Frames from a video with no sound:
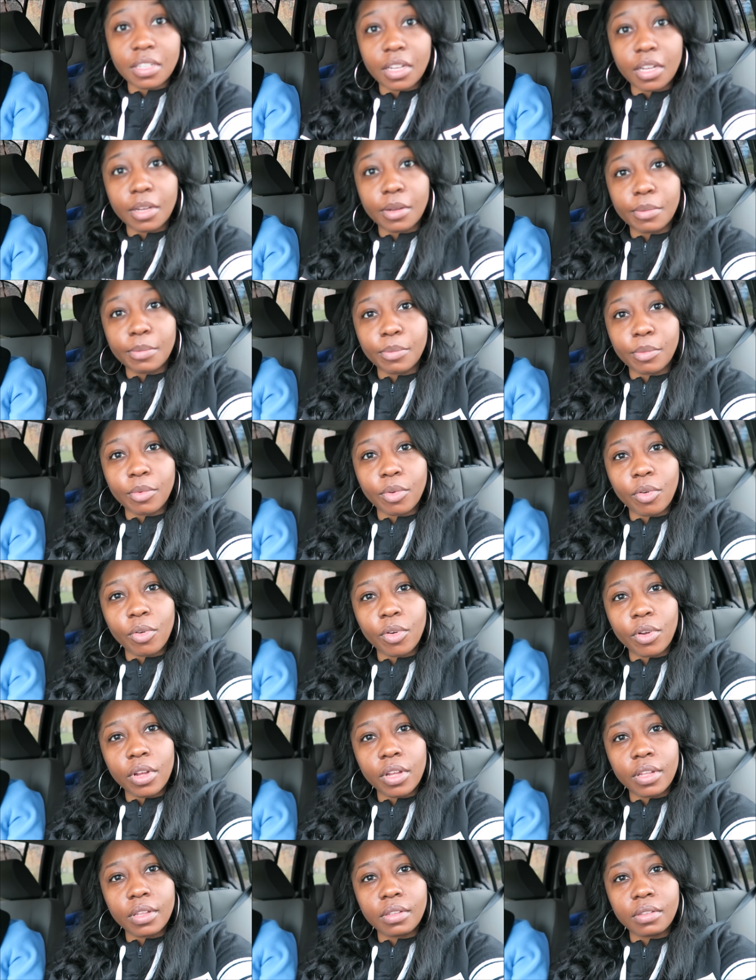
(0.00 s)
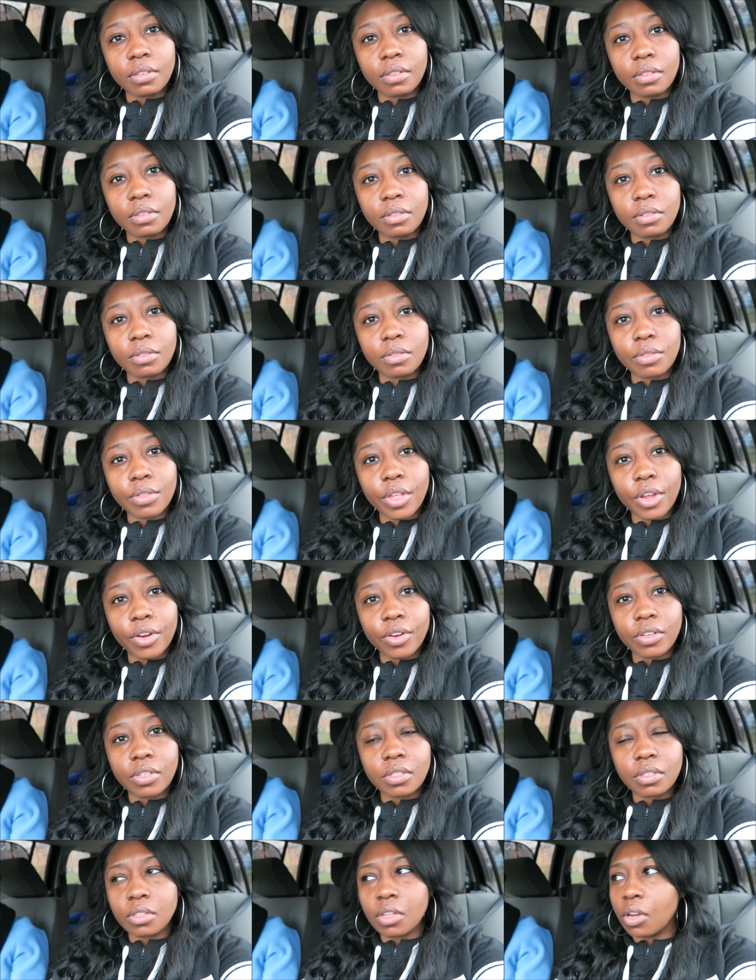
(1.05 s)
on
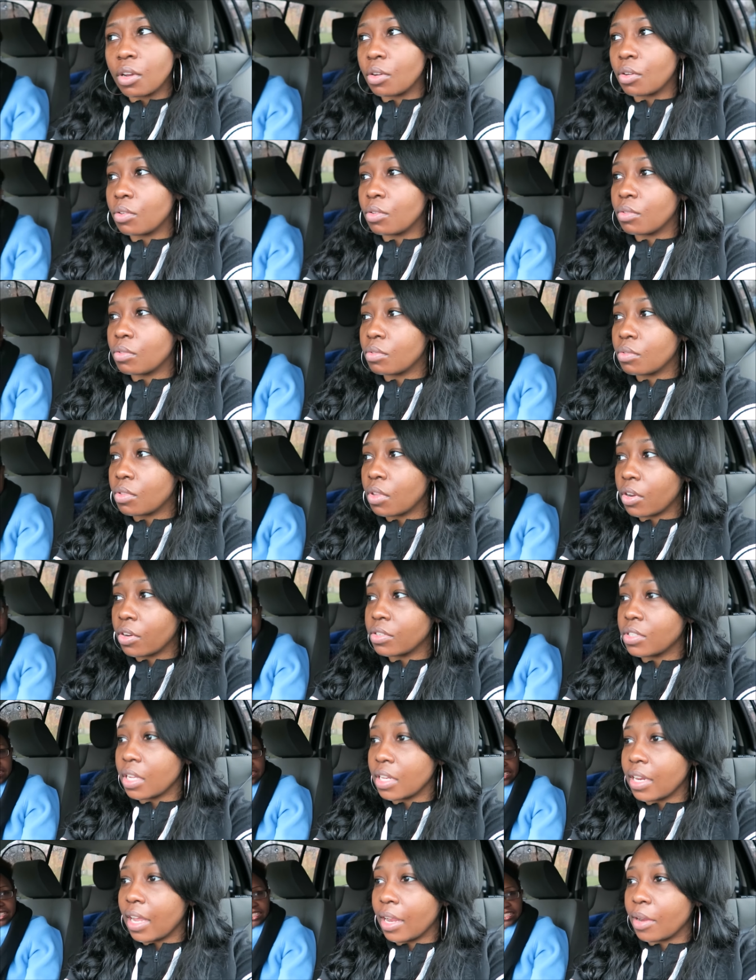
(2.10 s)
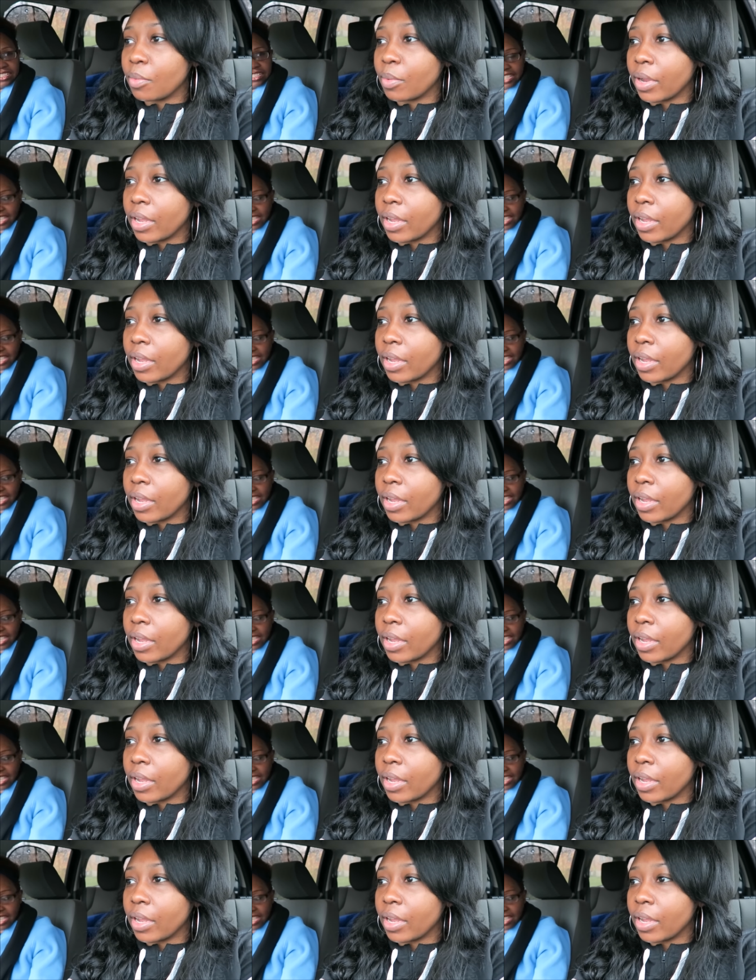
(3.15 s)
Thursday night,